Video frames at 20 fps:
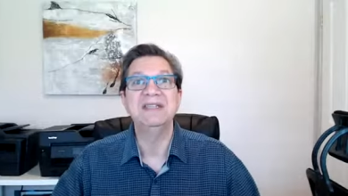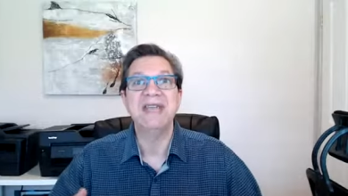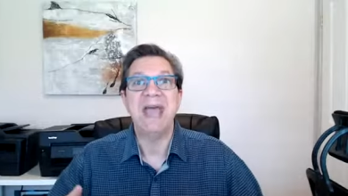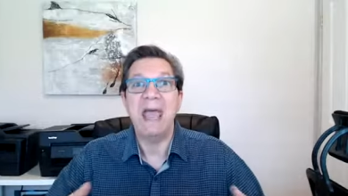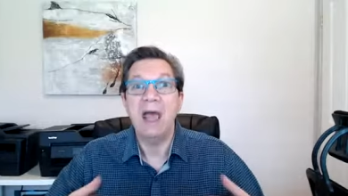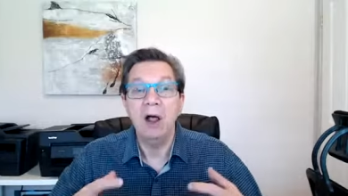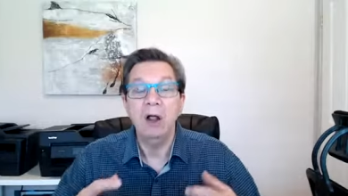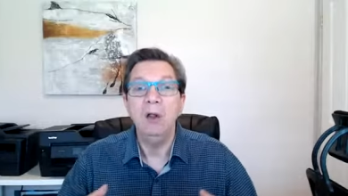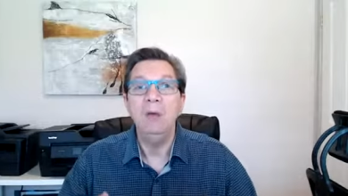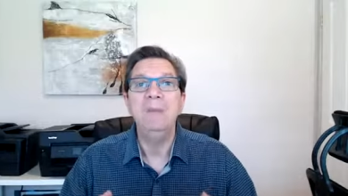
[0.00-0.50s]

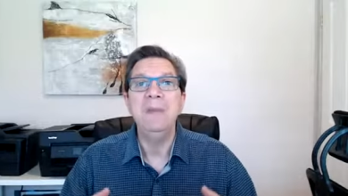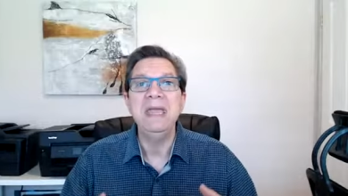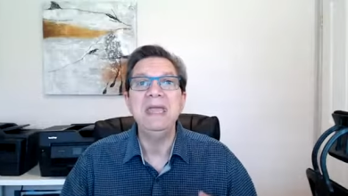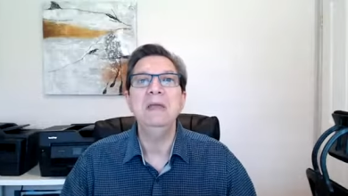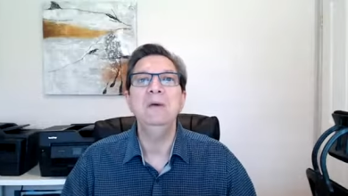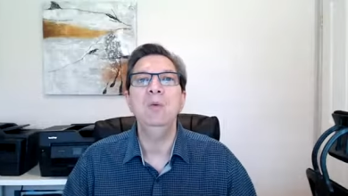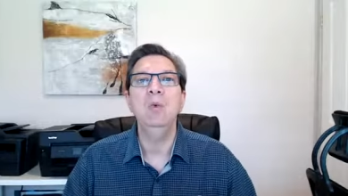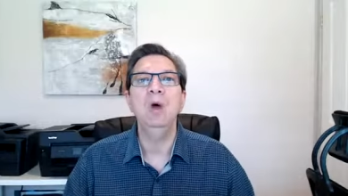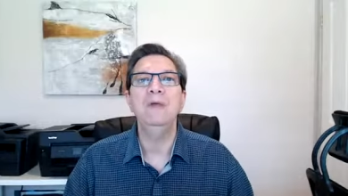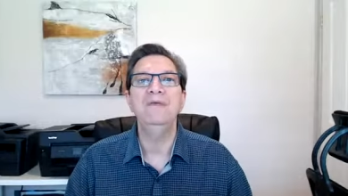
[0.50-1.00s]
Tell
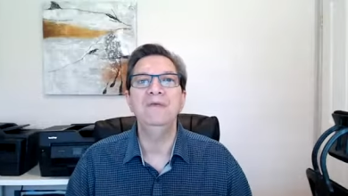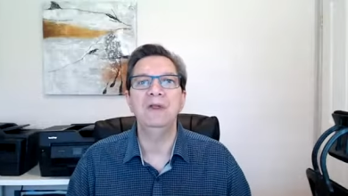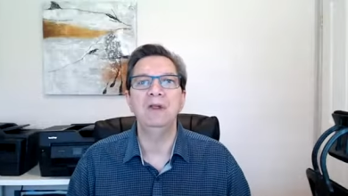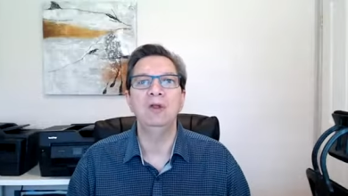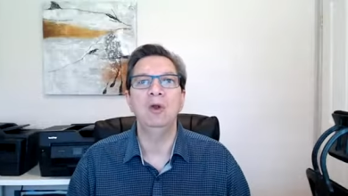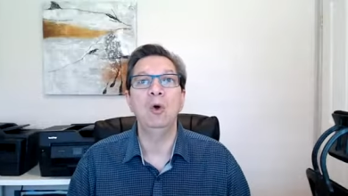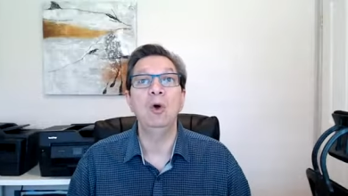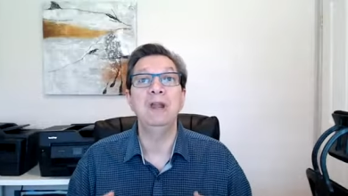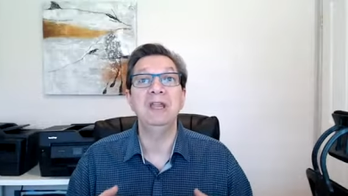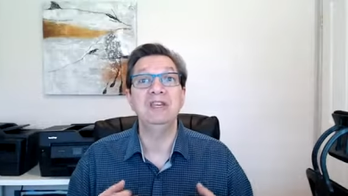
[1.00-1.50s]
me what the
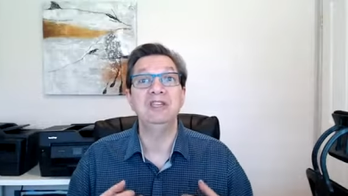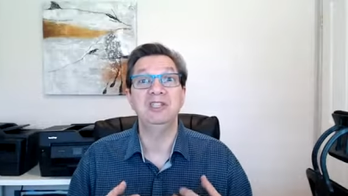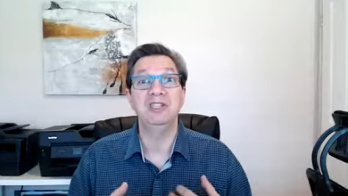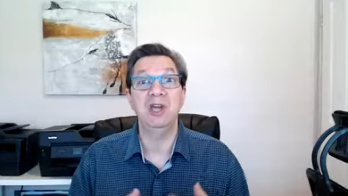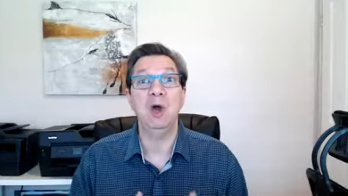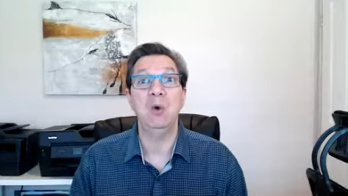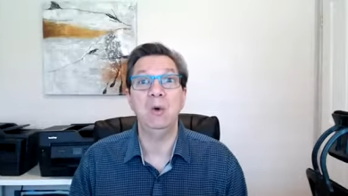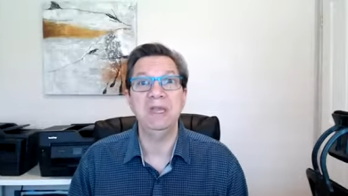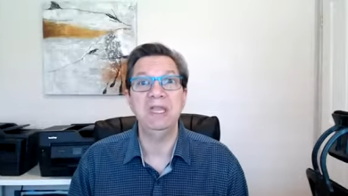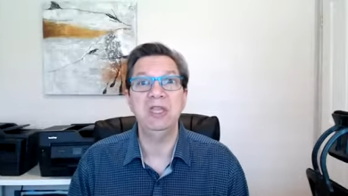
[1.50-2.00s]
Lord is
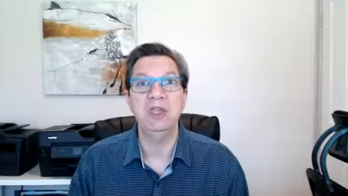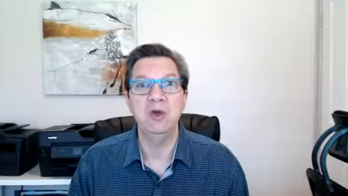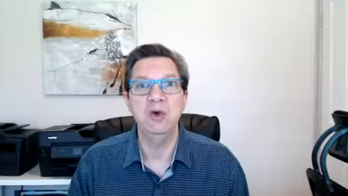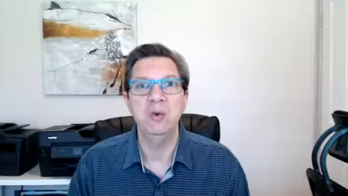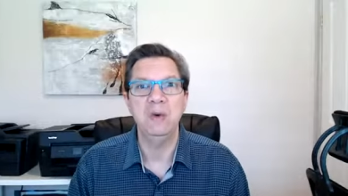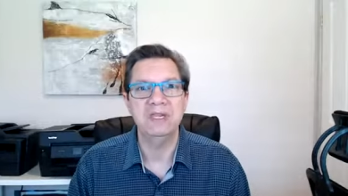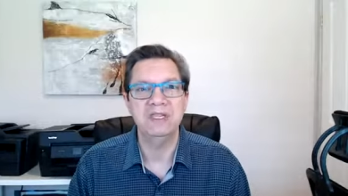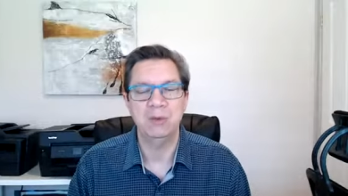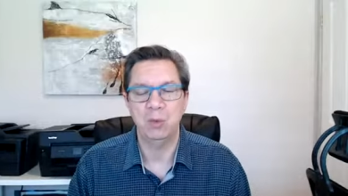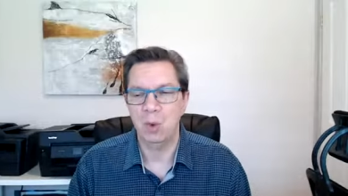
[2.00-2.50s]
showing
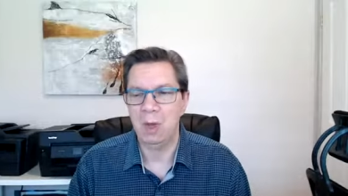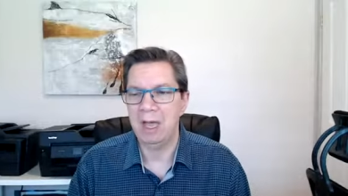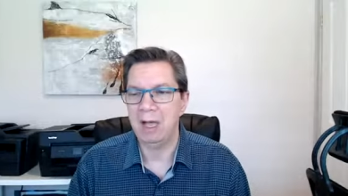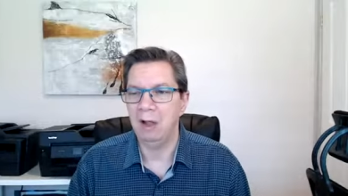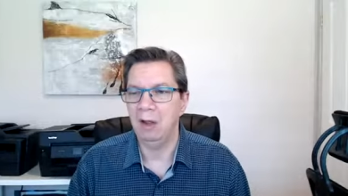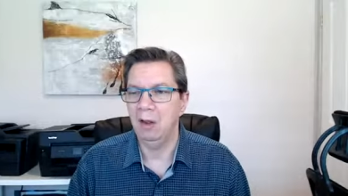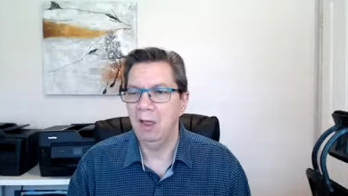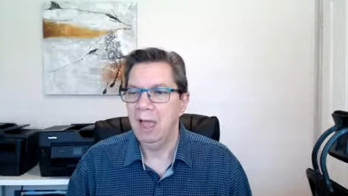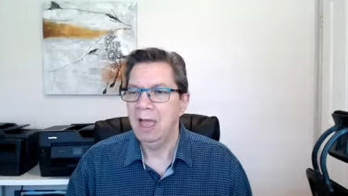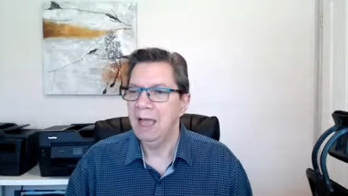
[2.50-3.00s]
you as
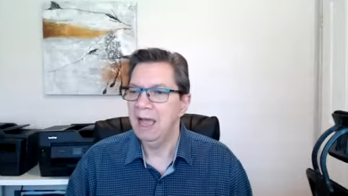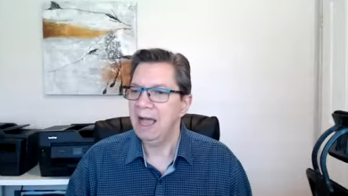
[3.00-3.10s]
well.